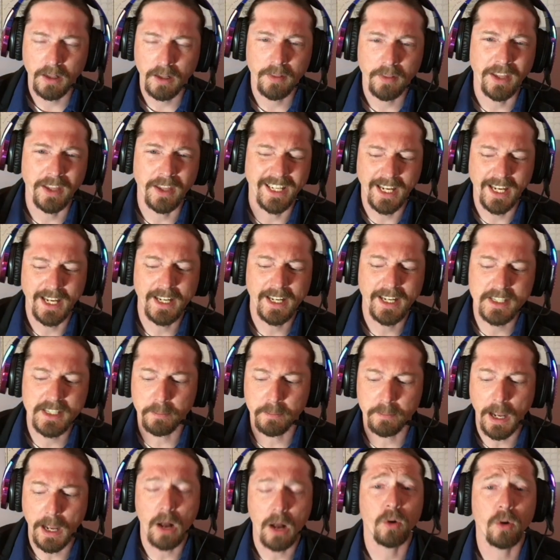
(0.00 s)
The king is a
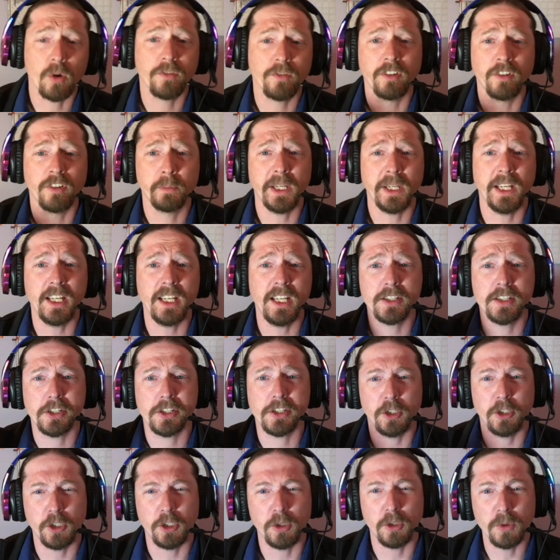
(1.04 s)
powerful piece.
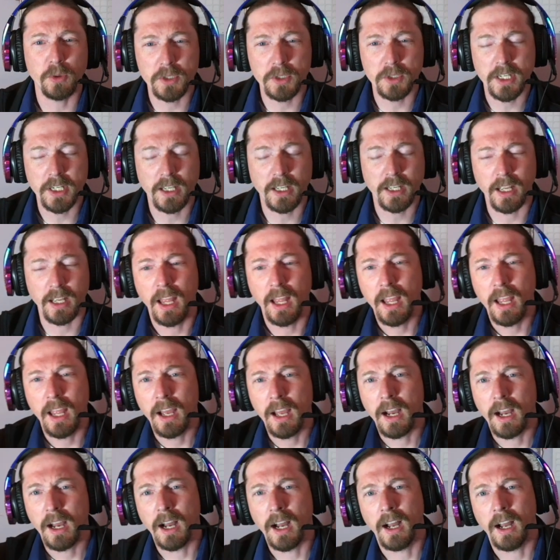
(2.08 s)
Use it.
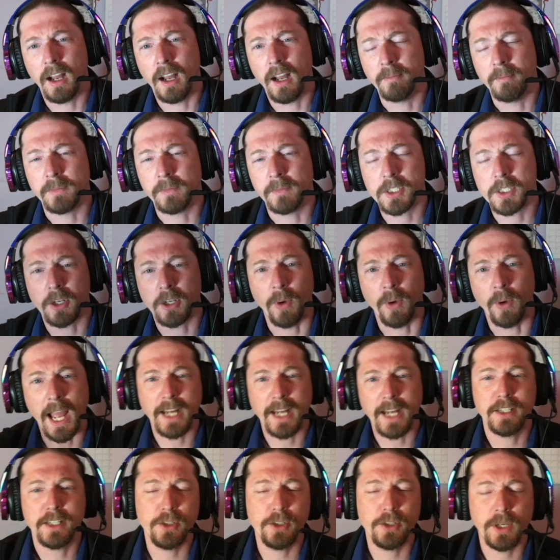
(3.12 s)
So
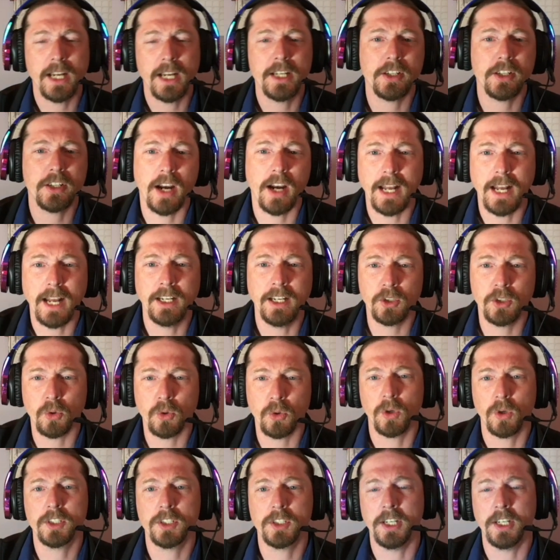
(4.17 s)
as you guys are heading
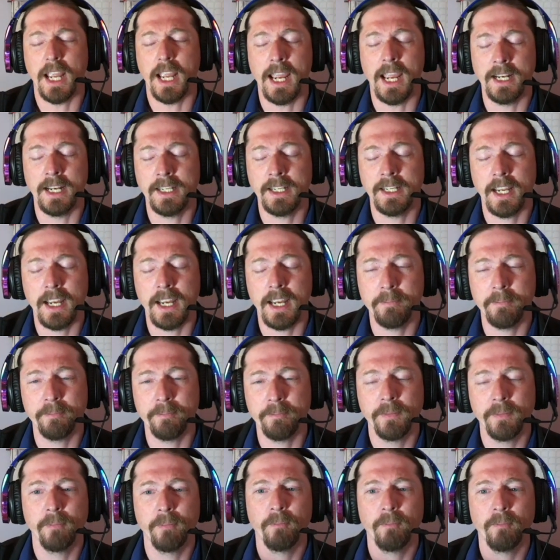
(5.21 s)
towards an end game,
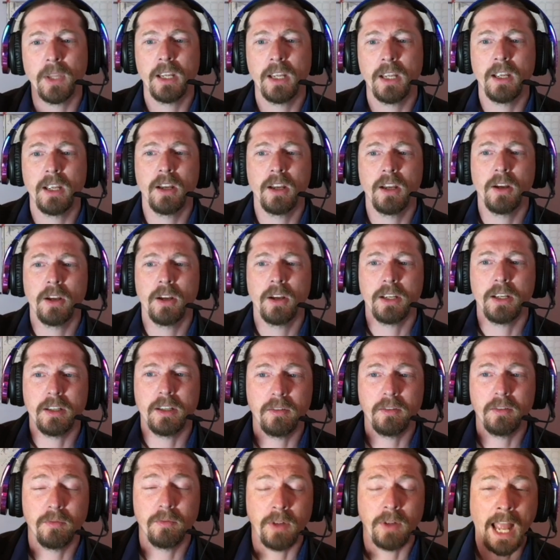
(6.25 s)

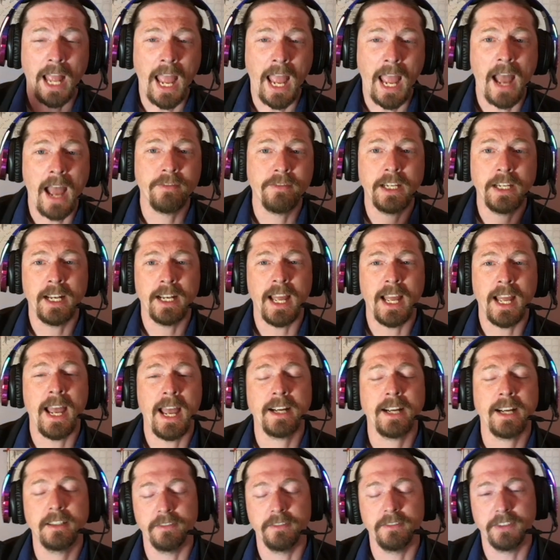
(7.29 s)
having an
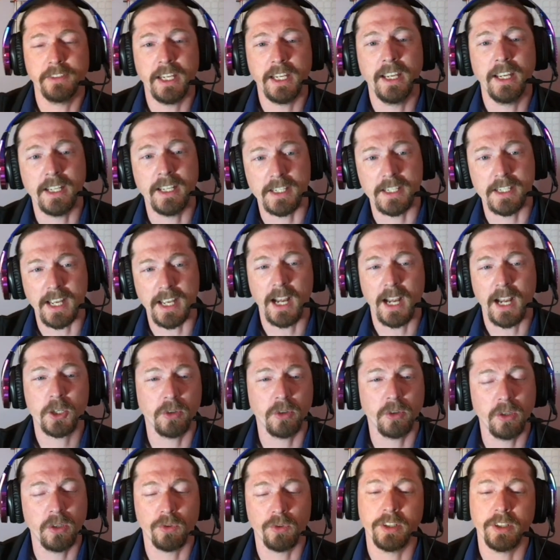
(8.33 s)
active king is
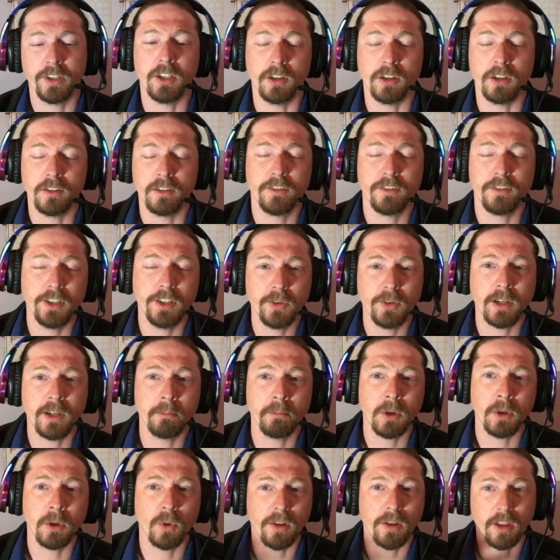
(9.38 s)
actually really good for you. It can
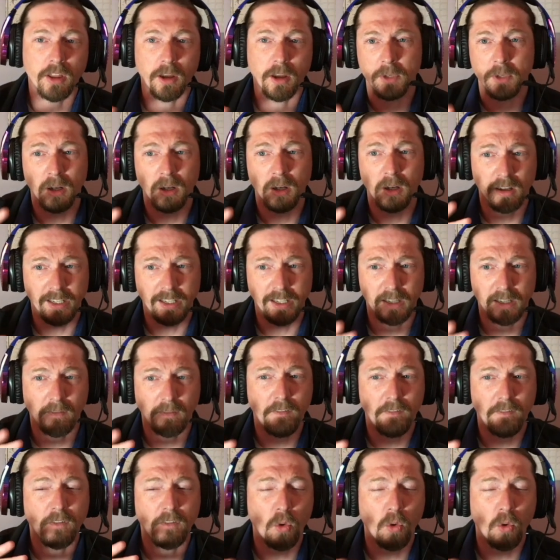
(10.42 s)
be worth up to like
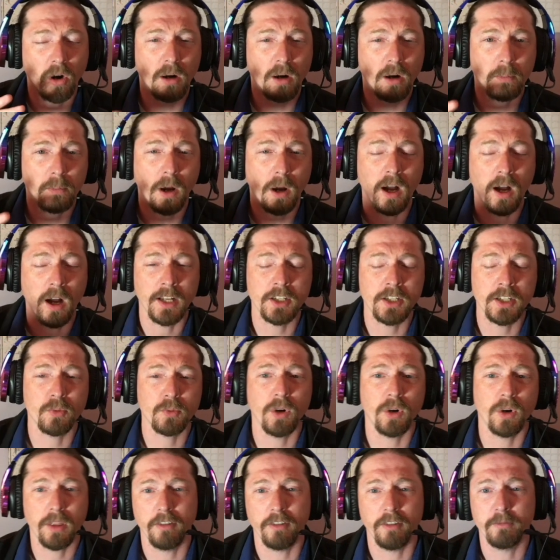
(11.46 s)
4 pawns
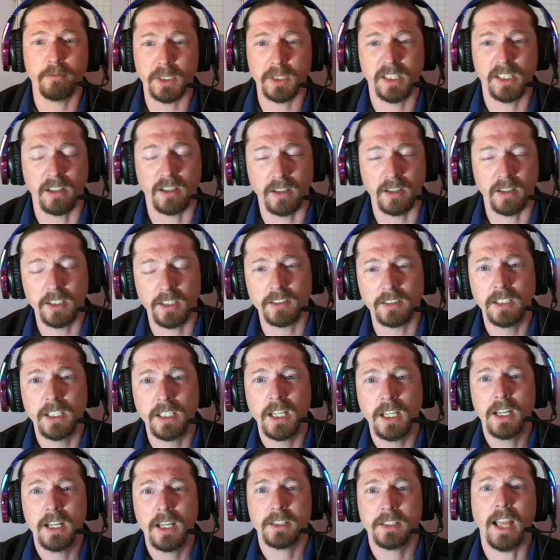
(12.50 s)
worth of material
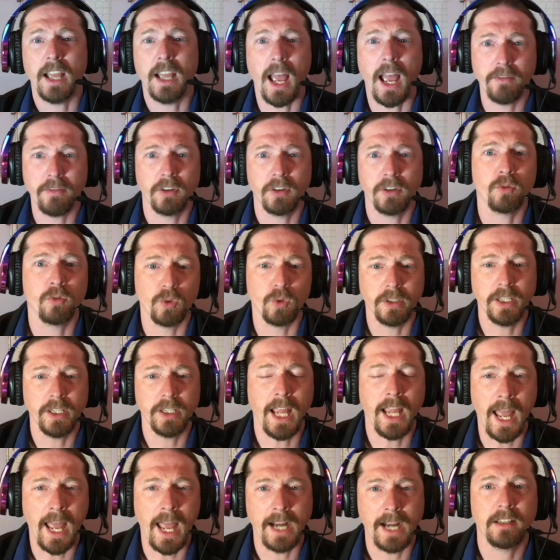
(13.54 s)
to have a really
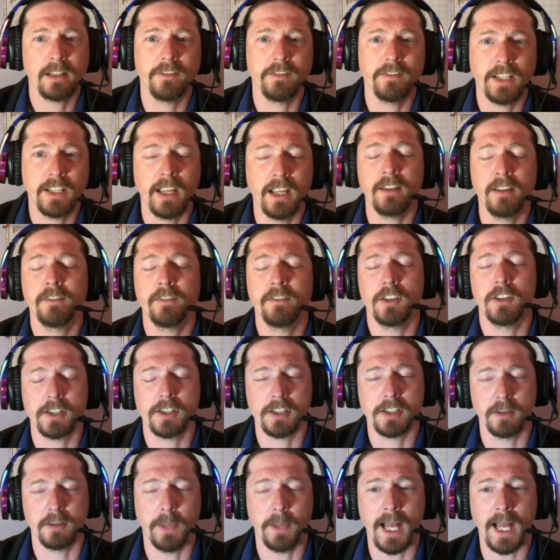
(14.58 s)
active king
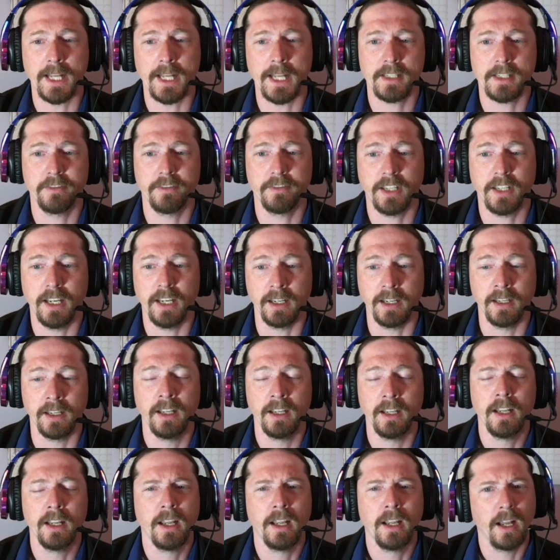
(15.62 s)
versus a passive king.
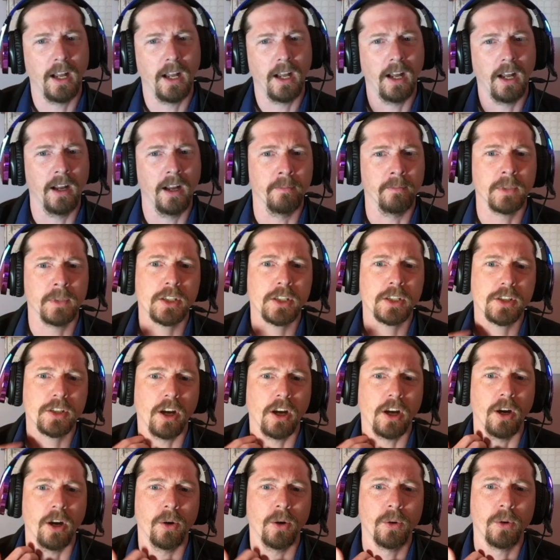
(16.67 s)

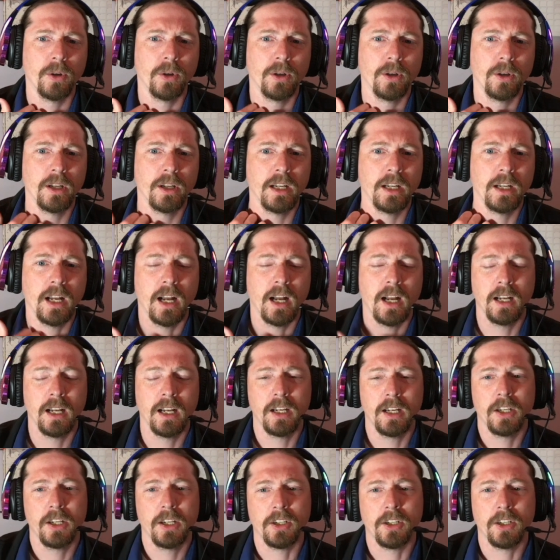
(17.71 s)
So
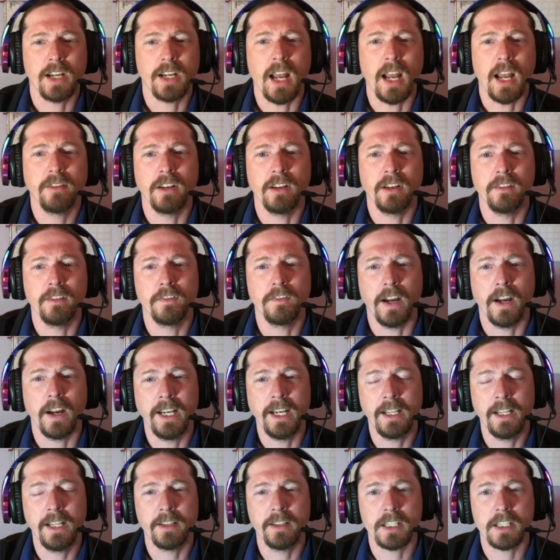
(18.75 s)
you're kind of
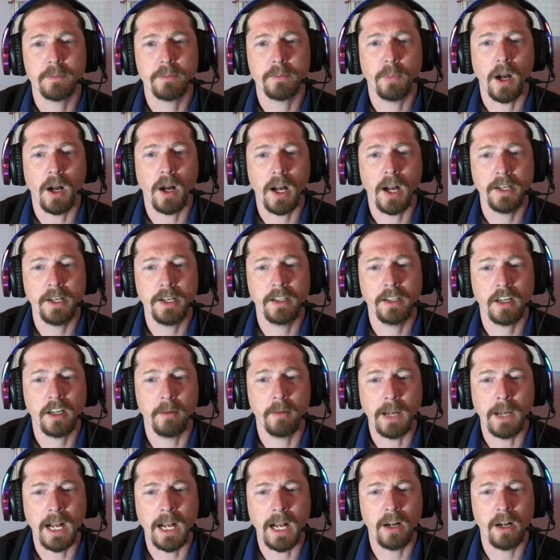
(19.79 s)
inviting this pawn to come
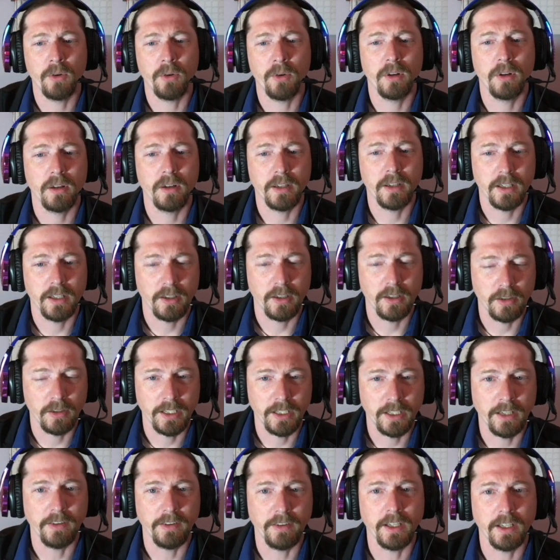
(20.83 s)
out,
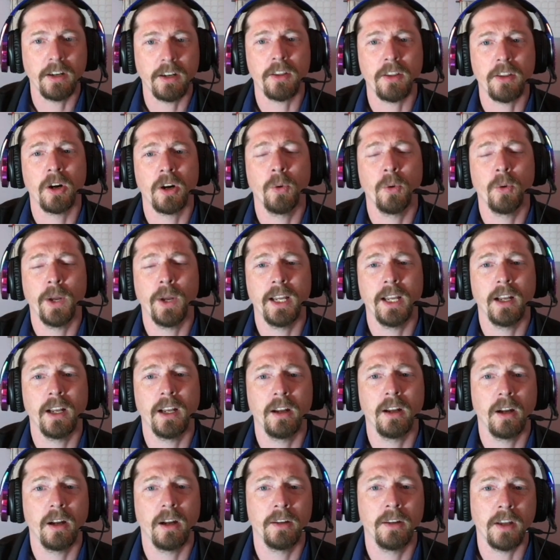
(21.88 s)
giving
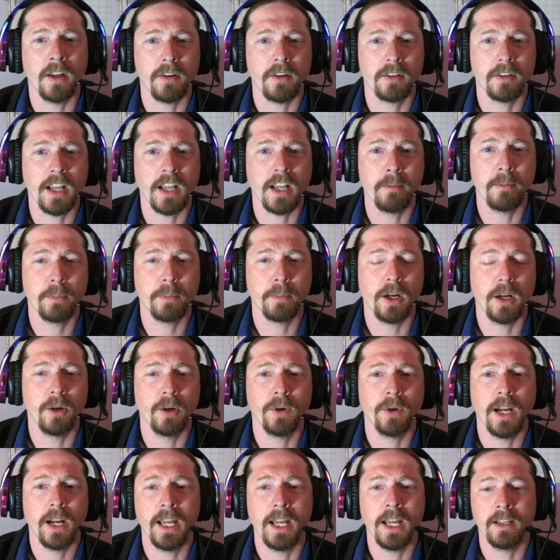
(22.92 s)
another tempo,
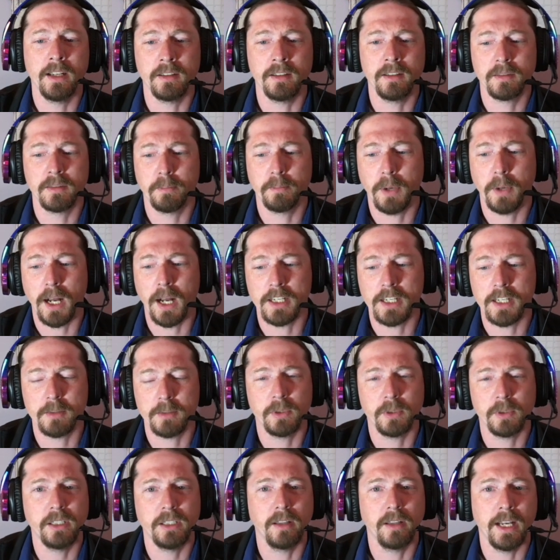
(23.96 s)
and
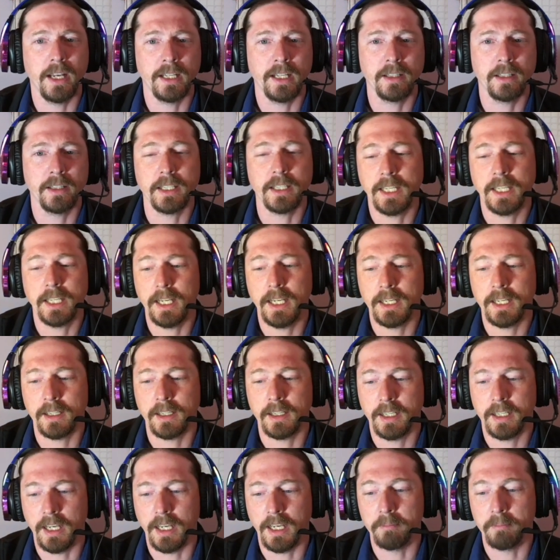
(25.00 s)
possibly letting the king
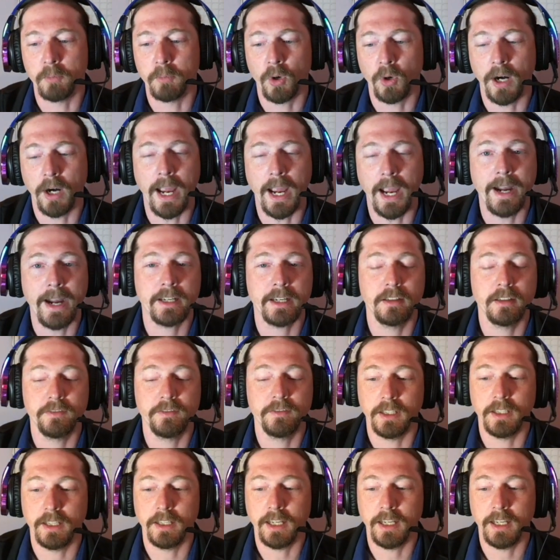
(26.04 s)
get more active
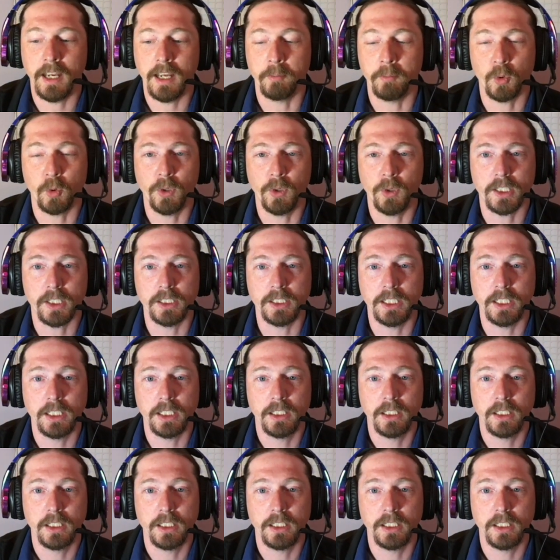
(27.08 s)
in the game quickly.